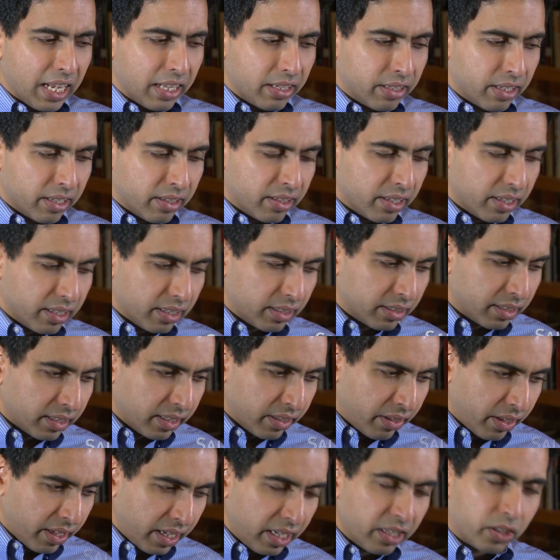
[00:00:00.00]
The, the, the,
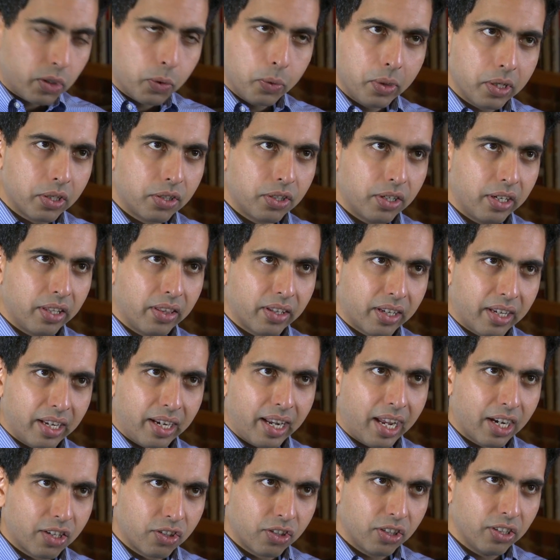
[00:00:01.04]
the intuition and the
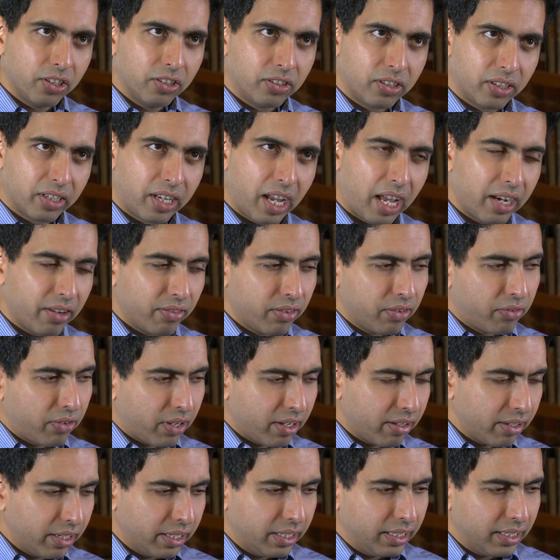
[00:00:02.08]
connections and kind of the
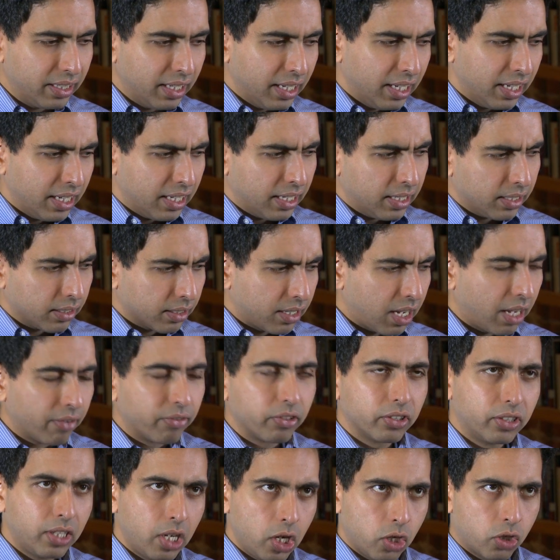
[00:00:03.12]
very uh,
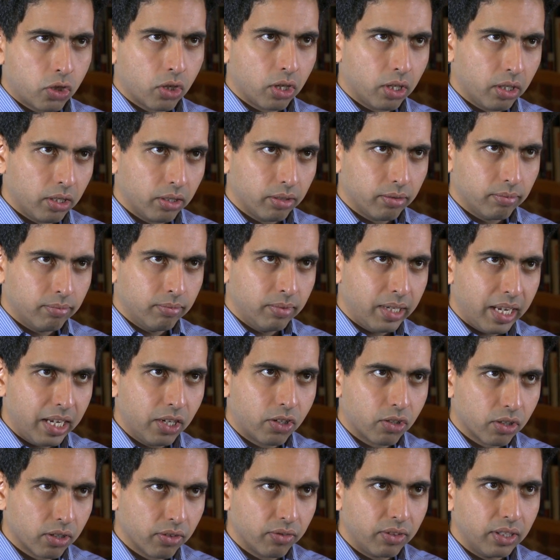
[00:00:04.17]
conversational
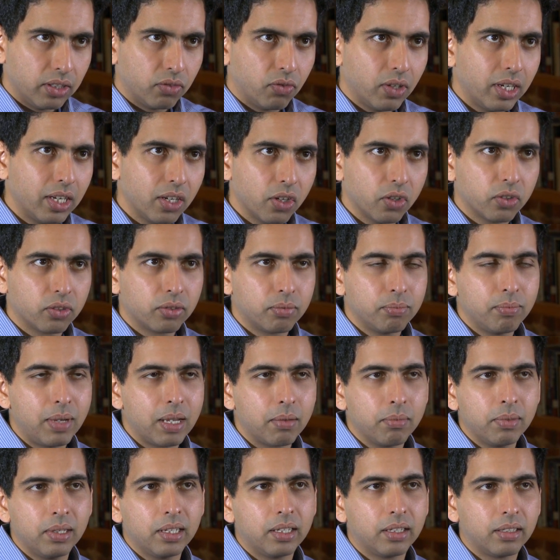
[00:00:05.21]
nature of these videos
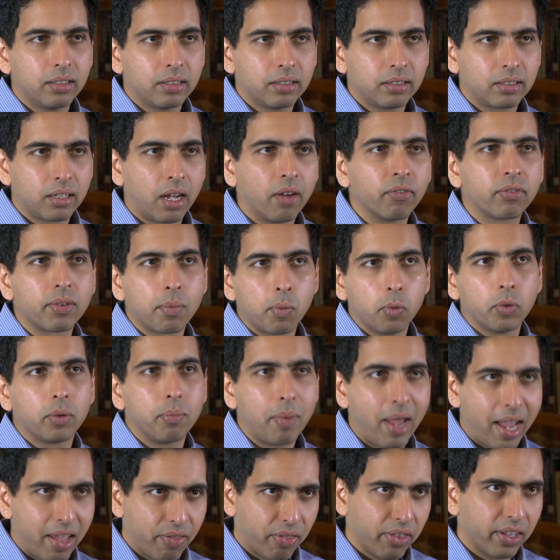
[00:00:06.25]
make me comfortable with
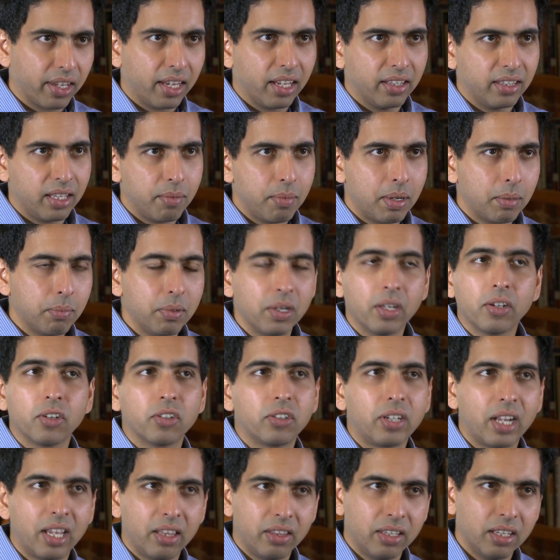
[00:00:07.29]
math again. They make me
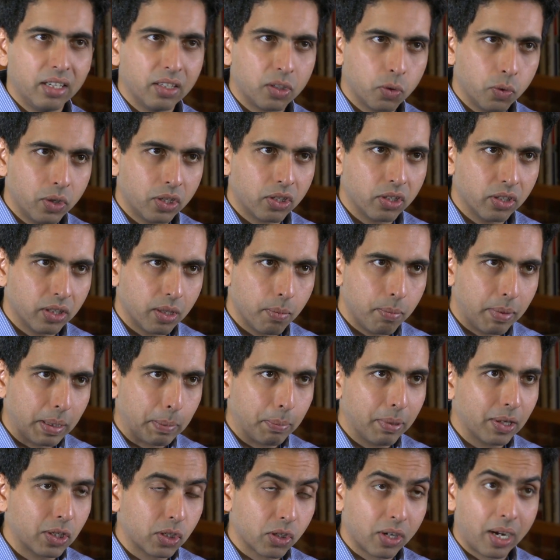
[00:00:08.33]
understand the intuition, the big
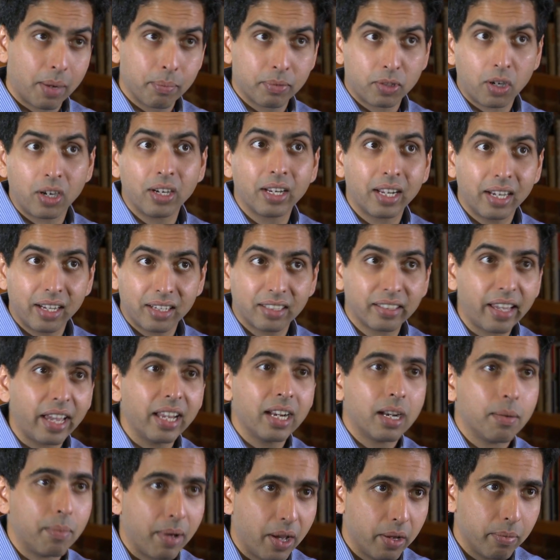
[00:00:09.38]
picture, and I'm trying to get
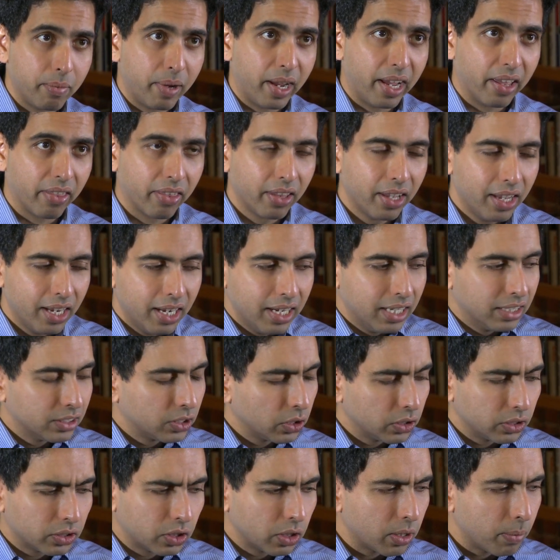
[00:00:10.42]
excited about math. Right.
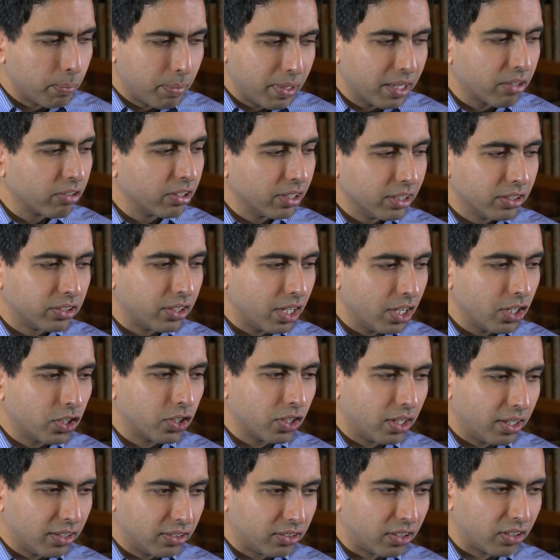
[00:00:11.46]
So, so the big
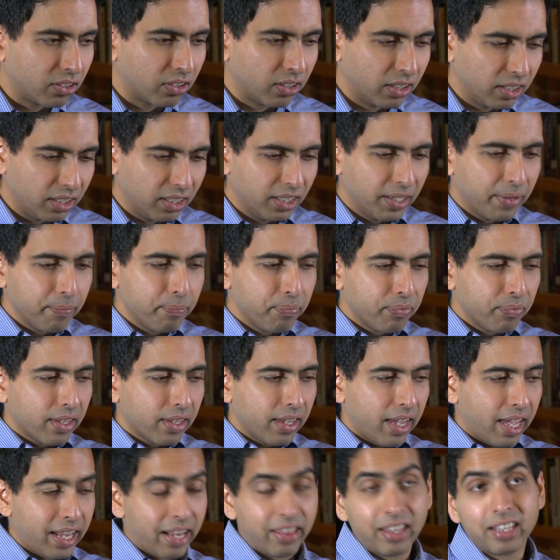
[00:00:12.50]
realization is, is the,
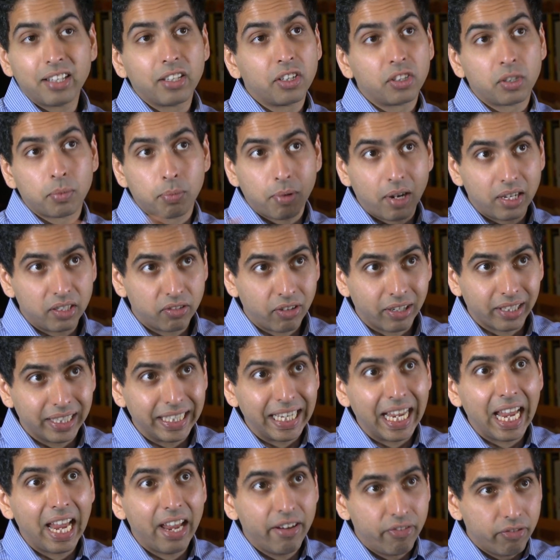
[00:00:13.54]
and I think this is a surprise,
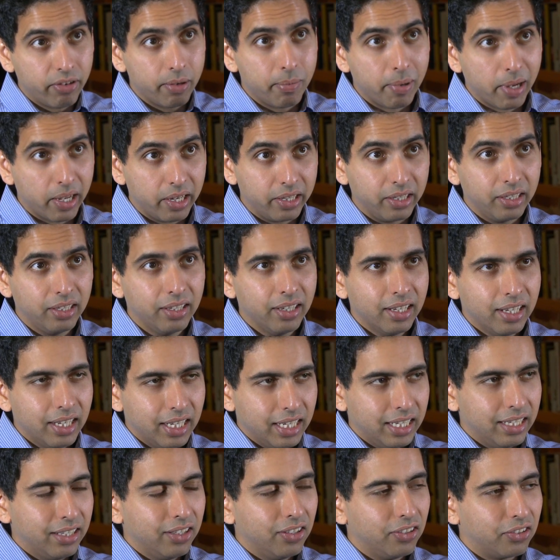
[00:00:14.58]
frankly, everybody,
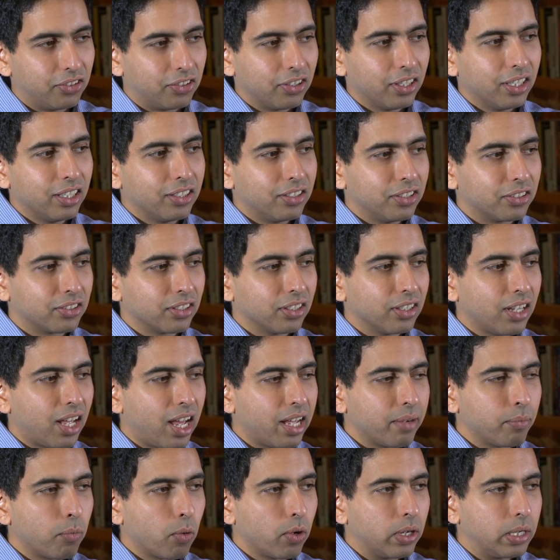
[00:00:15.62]
is there's a
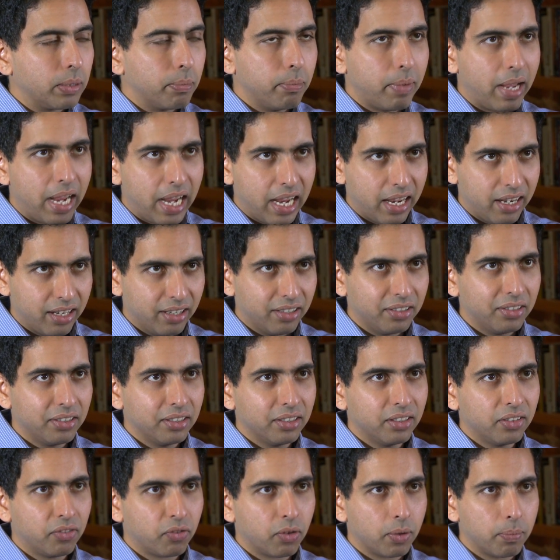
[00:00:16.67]
lot more demand
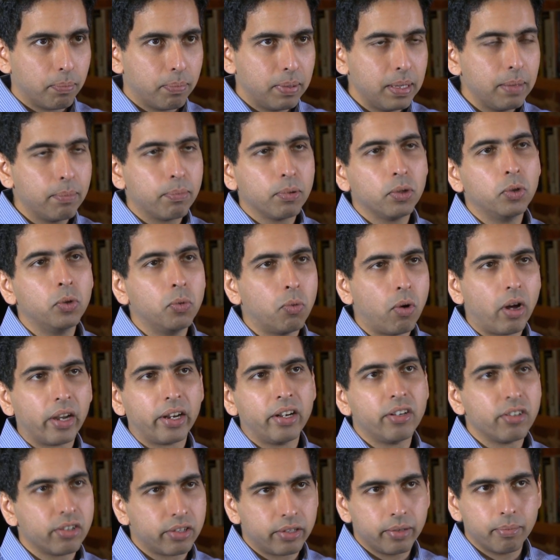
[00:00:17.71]
for people who want
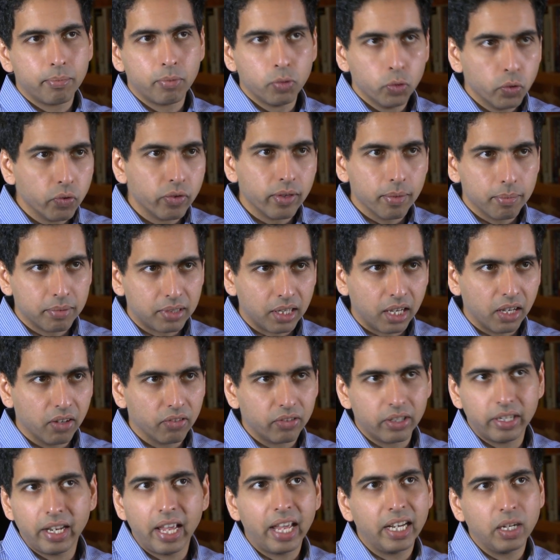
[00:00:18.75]
to just improve
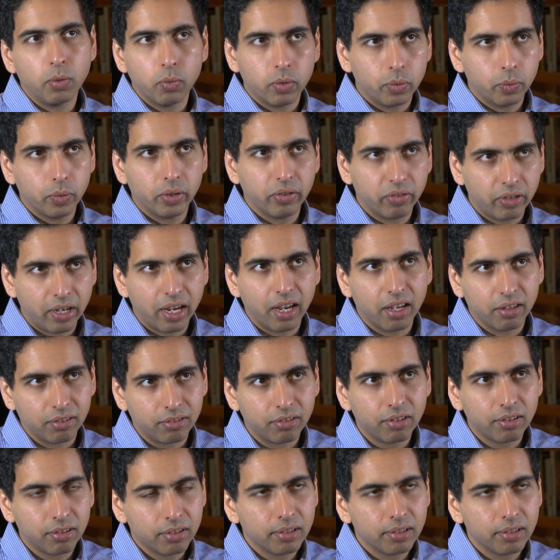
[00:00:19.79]
themselves than anyone would have guessed.